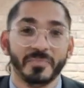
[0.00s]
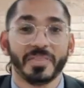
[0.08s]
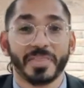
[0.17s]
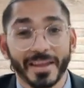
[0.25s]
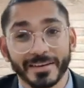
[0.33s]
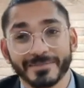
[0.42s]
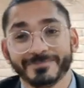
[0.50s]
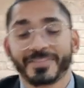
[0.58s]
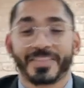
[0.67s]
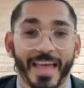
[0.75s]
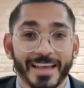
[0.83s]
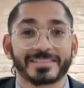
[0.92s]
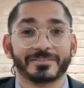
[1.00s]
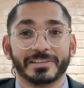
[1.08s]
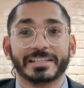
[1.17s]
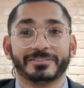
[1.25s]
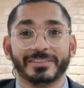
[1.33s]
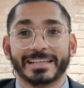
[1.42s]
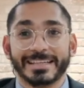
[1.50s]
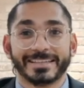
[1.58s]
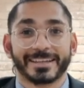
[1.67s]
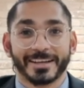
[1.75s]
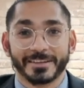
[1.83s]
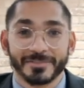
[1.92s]
then that's a really
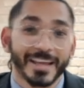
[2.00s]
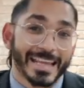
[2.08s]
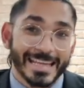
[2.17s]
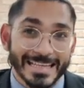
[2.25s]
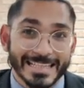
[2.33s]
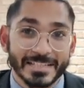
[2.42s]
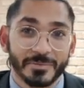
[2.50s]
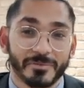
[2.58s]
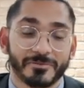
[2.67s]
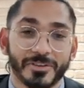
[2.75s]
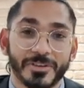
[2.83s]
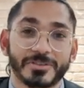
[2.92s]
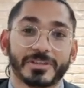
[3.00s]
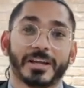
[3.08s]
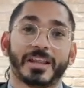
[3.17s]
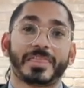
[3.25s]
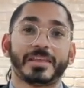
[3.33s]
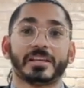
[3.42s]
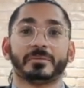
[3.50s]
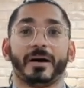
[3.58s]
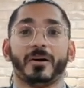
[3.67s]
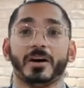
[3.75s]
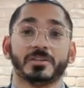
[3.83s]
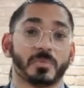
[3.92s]
kind of easy one for you to kind of think
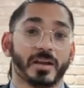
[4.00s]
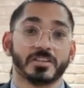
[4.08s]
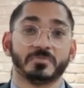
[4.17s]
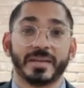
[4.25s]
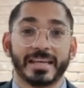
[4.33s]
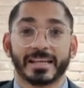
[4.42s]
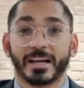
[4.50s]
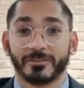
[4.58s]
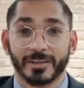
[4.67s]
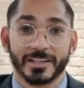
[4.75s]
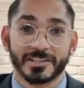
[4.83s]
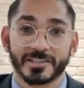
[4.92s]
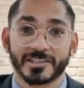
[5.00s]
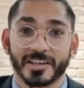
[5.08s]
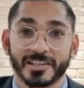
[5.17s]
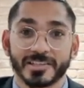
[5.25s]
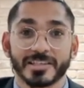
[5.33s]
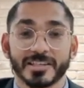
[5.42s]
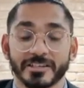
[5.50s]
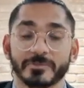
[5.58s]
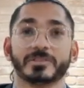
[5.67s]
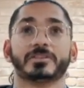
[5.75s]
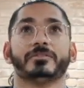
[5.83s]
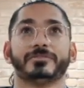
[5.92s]
about, as well as being a religious studies teacher,
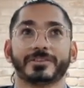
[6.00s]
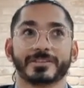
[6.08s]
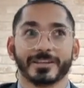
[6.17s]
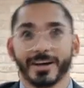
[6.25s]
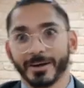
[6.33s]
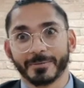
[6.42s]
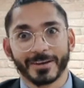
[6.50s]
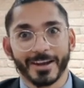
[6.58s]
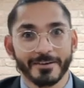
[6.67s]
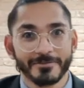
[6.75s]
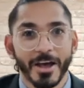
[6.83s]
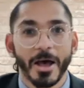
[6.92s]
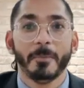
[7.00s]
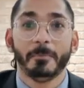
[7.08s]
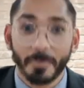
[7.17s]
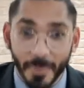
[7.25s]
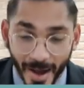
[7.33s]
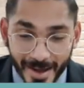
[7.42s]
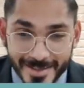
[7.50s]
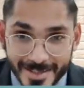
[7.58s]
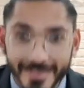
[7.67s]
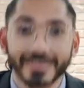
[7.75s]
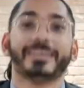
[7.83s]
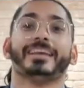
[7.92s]
which obviously I would love. But
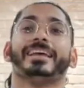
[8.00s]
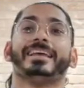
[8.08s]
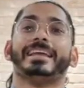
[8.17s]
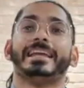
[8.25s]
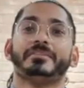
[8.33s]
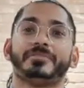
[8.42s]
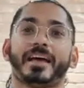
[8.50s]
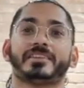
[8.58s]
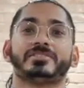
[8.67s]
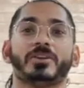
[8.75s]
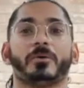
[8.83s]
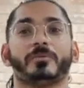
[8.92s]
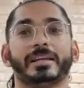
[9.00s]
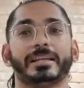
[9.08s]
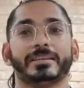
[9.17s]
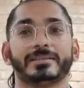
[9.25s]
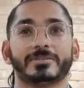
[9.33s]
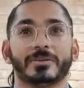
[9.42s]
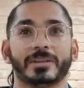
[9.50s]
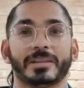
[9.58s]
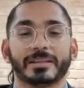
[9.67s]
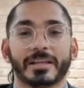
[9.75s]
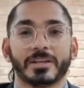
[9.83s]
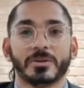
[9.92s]
if that's not really the sort of
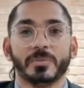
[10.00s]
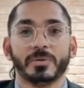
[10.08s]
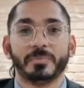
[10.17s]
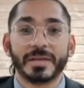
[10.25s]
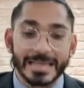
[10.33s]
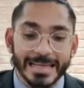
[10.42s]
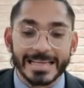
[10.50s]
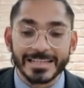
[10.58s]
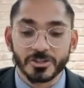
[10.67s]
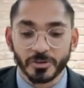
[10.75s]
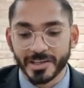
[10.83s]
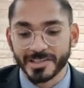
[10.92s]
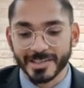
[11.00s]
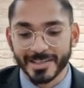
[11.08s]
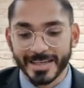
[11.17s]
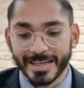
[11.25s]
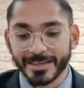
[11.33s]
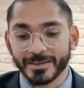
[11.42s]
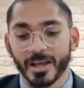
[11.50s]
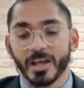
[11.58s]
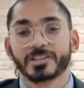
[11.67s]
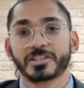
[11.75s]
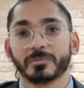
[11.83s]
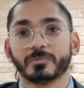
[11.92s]
thing that you would be interested in,
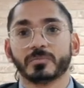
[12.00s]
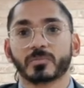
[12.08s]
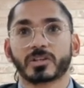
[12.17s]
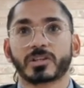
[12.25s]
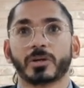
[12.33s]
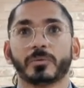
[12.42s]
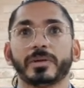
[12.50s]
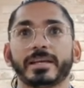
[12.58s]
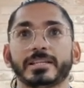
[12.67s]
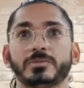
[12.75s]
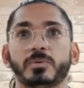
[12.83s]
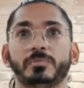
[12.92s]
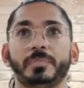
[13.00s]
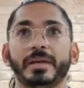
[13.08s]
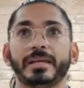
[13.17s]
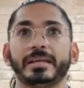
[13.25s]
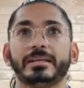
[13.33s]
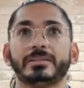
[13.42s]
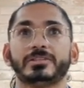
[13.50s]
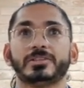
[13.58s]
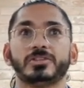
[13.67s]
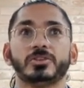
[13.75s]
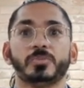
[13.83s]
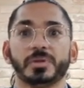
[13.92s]
some careers would be to
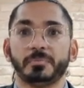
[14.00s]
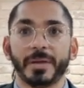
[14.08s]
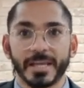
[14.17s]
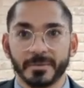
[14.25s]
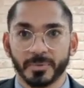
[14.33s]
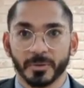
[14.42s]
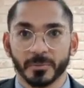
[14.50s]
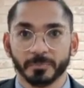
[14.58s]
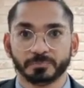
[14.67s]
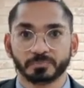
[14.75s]
do with people.